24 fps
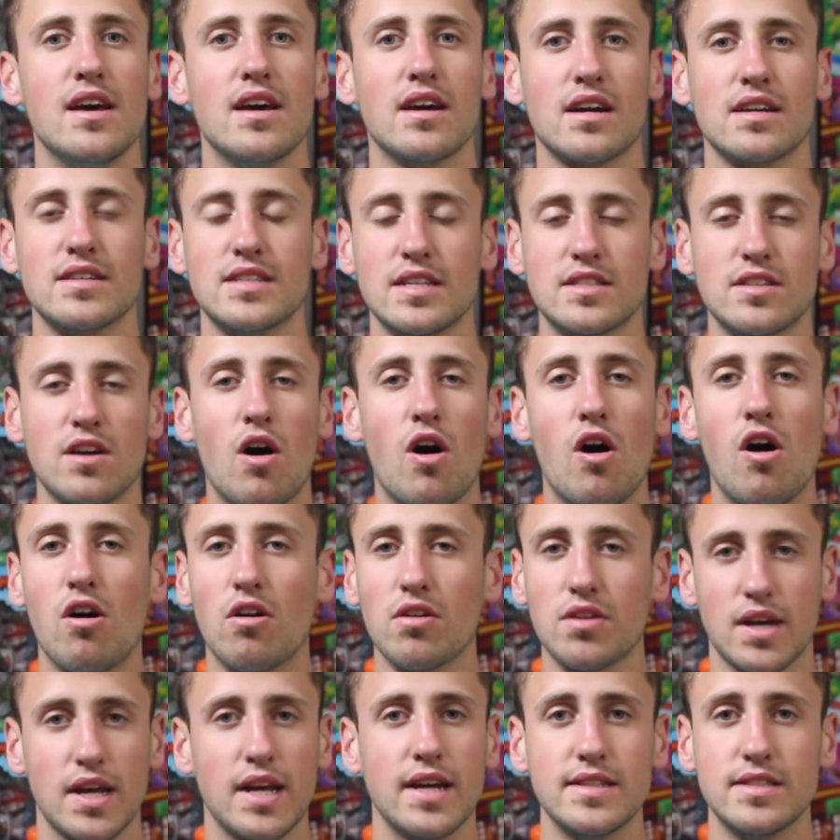because that's
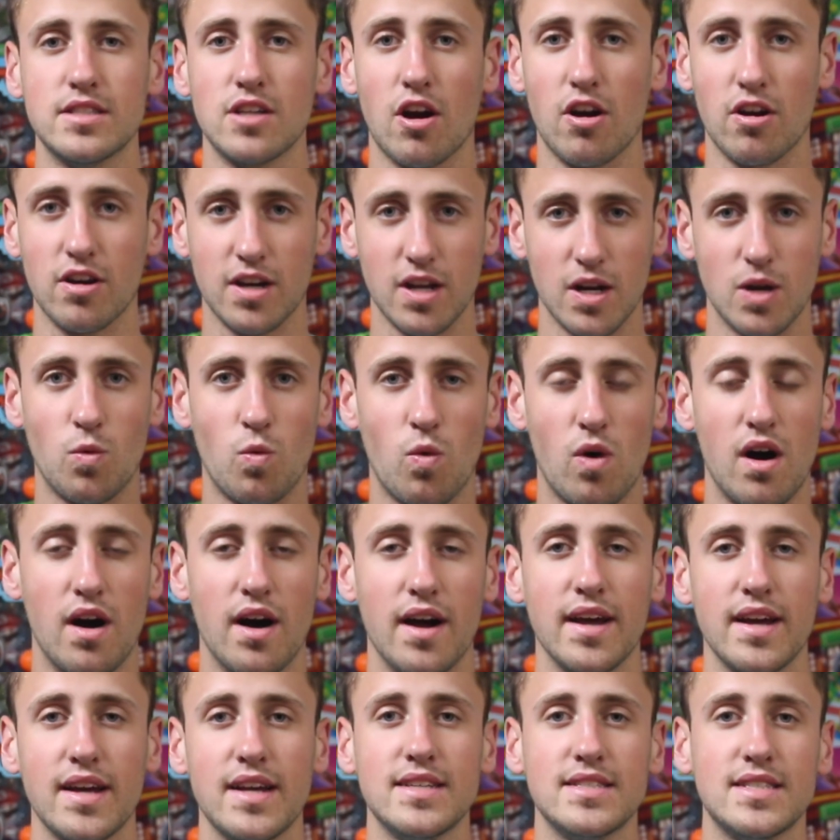all kids are gonna
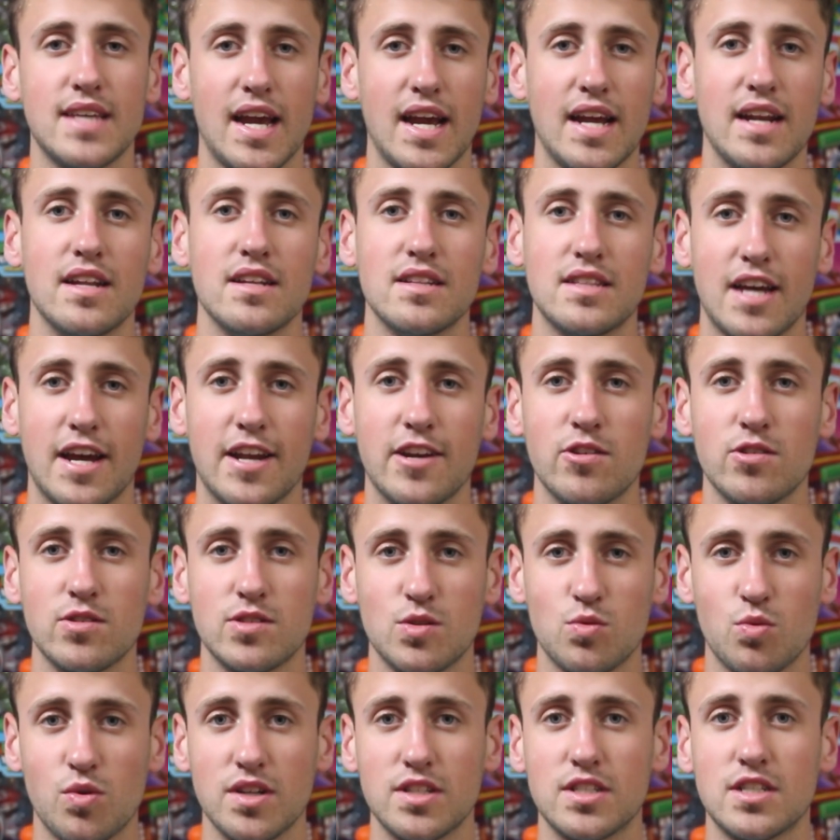want is a Nintendo
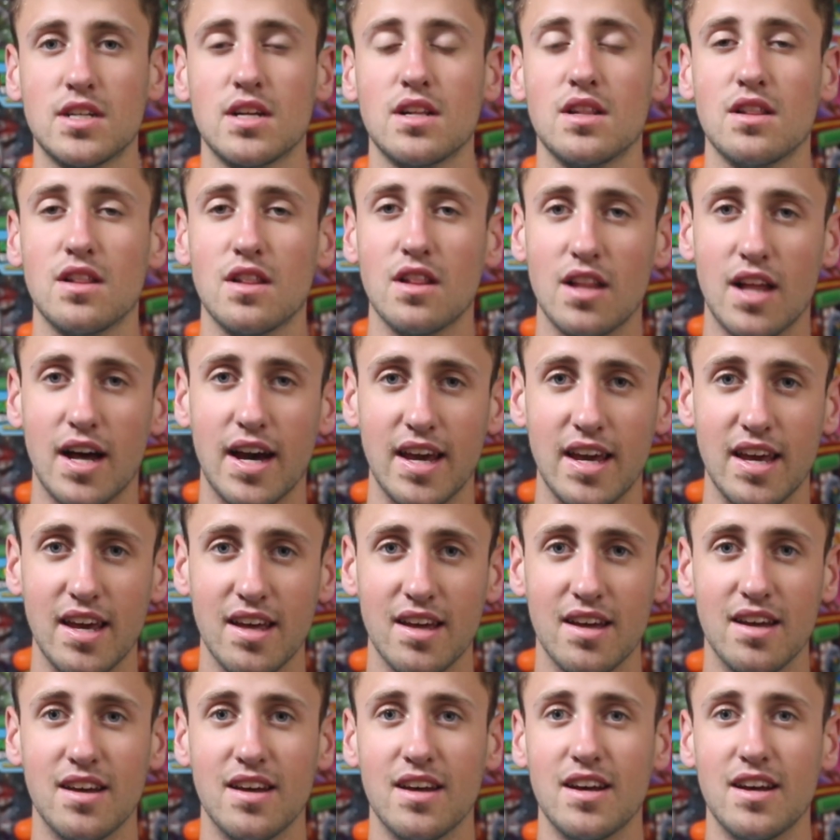Switch Lite.